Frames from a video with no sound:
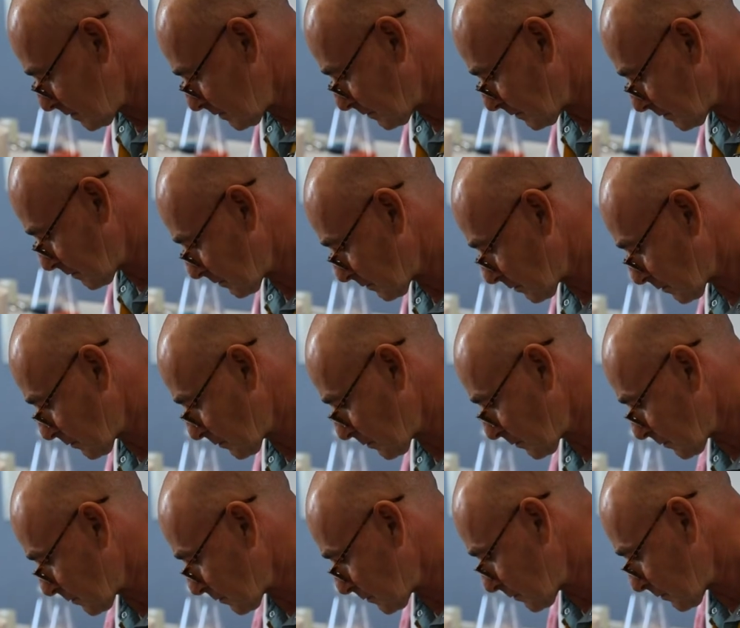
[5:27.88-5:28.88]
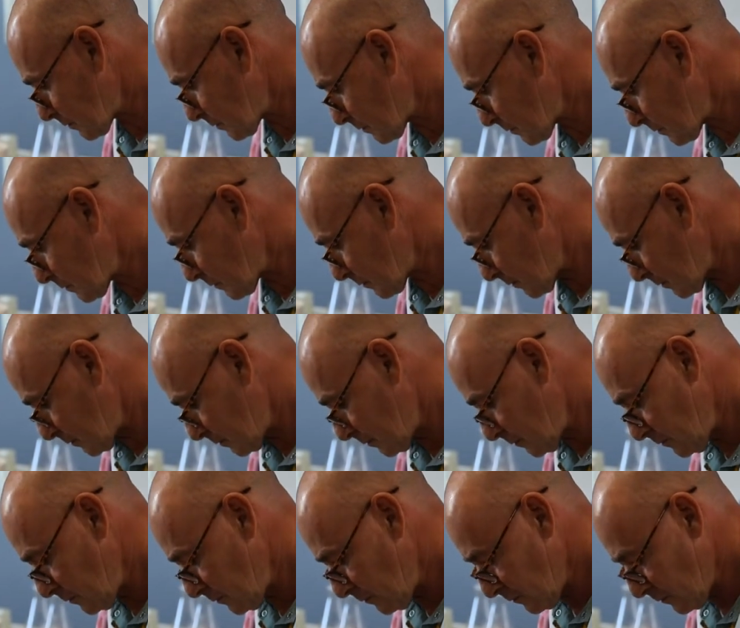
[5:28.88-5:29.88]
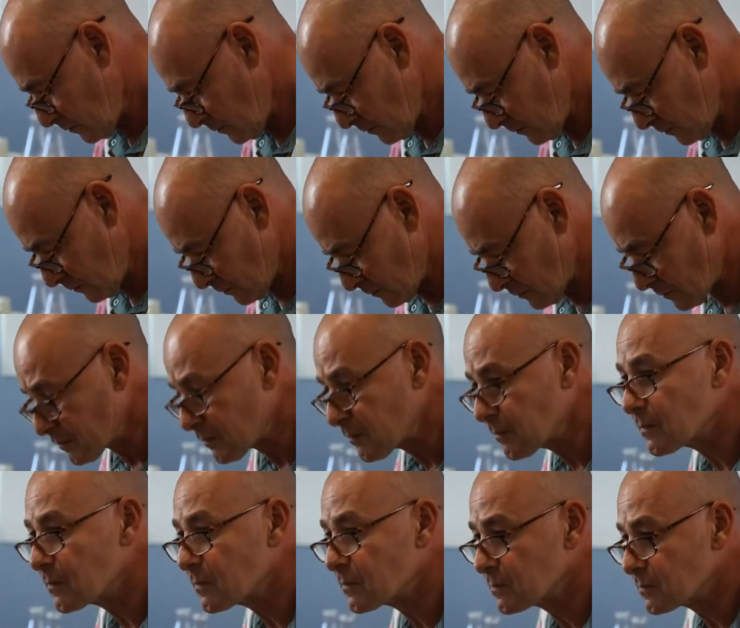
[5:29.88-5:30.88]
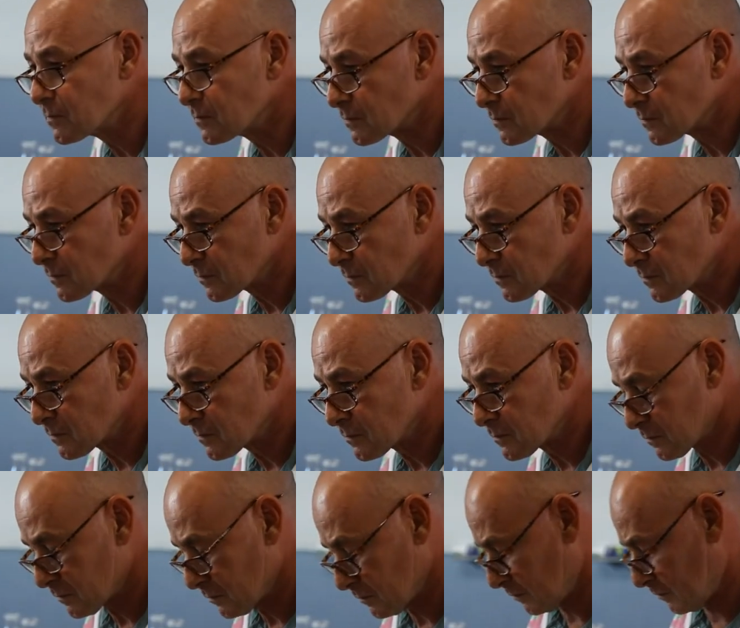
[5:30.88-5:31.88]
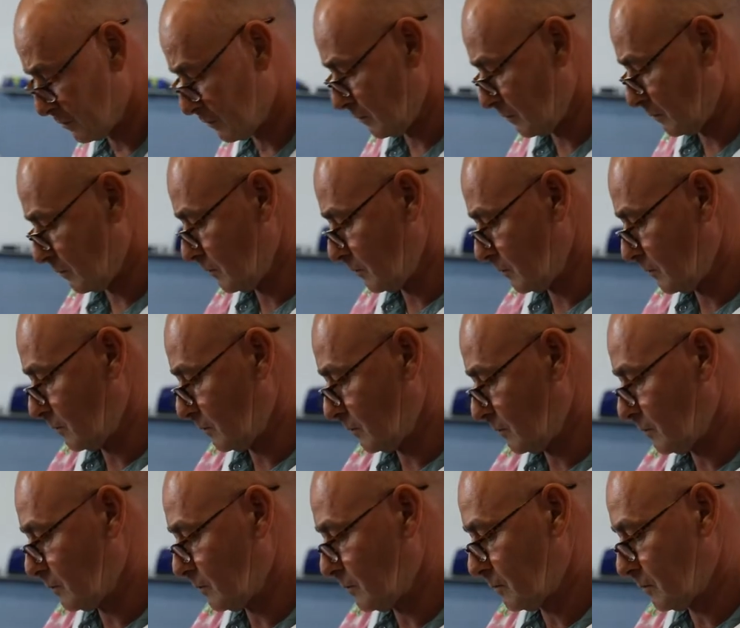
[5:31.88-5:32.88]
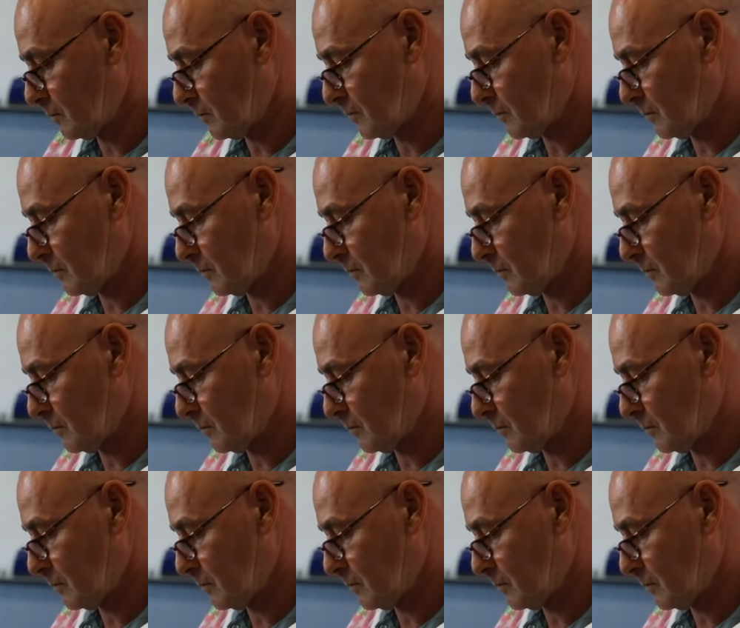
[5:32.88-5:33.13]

let's crack this little, there's not a lot there. Let's crack this little baby again.